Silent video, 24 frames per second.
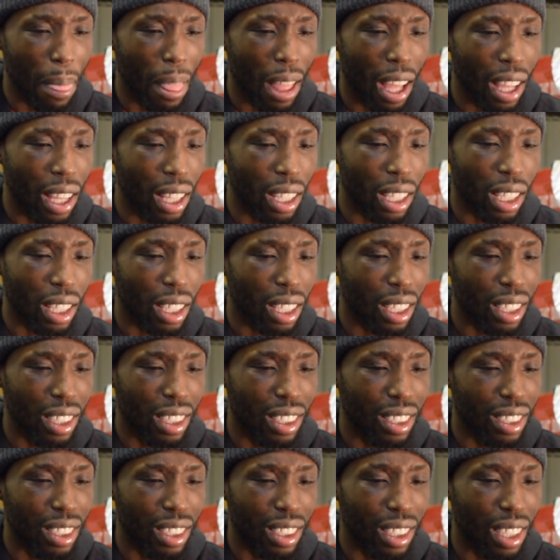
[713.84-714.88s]
like,
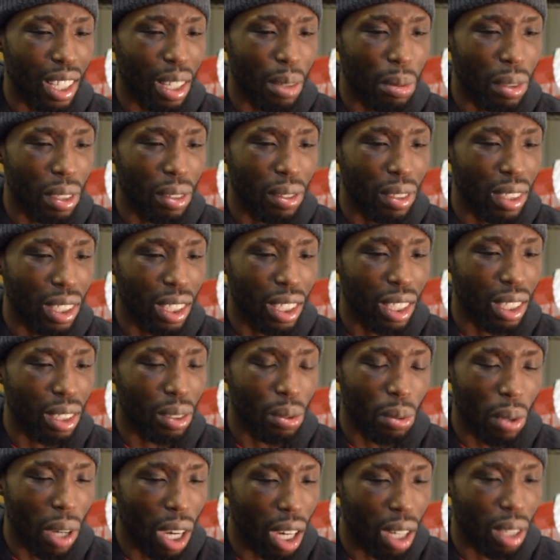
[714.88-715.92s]
I'm just thinking,
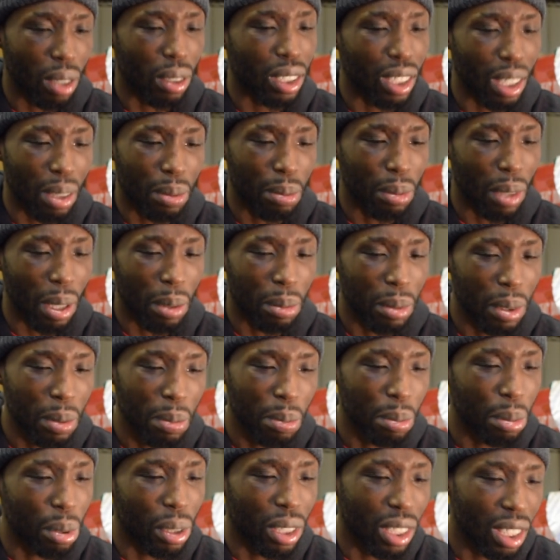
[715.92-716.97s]
wow, I'm in
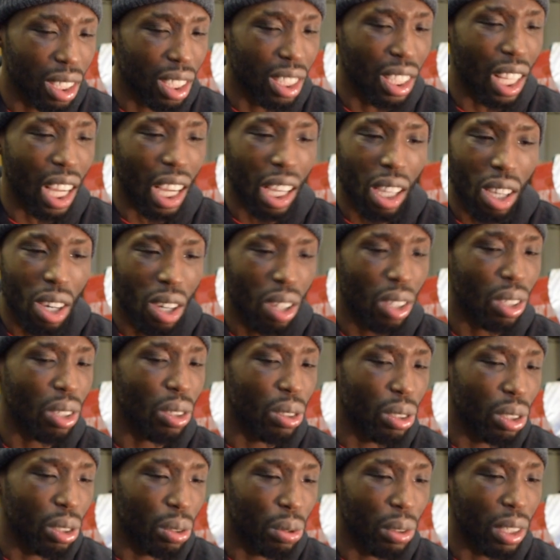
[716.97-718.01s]
prison, I can't go
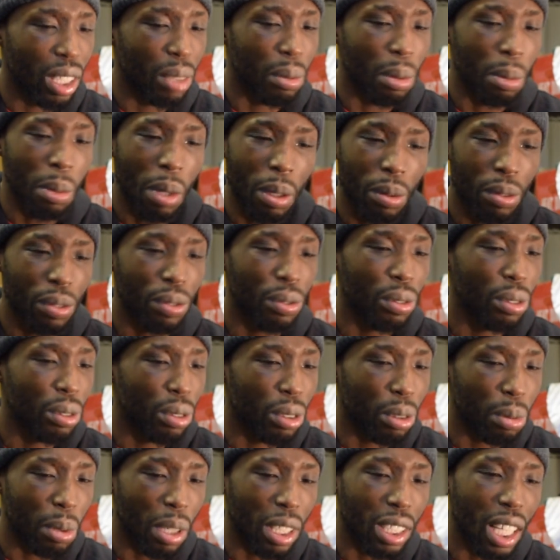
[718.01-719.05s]
nowhere, mom's
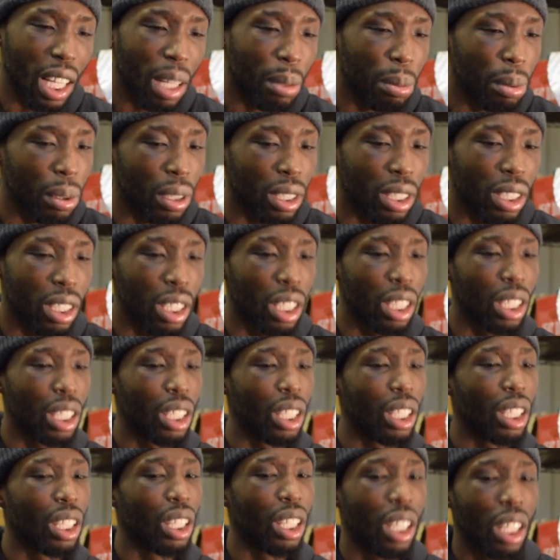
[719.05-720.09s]
funeral's about to happen,
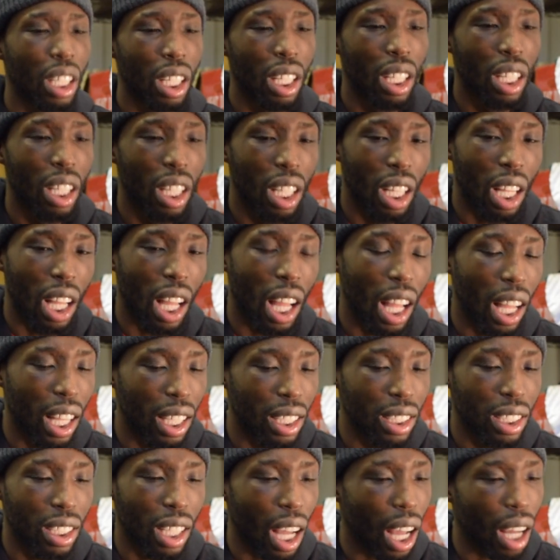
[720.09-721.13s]

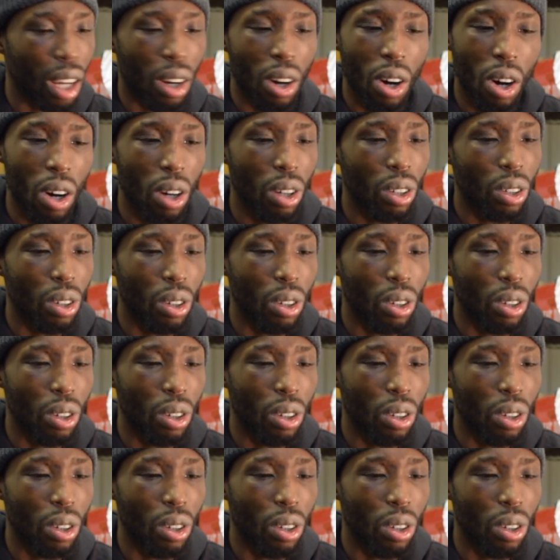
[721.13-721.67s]
and I can't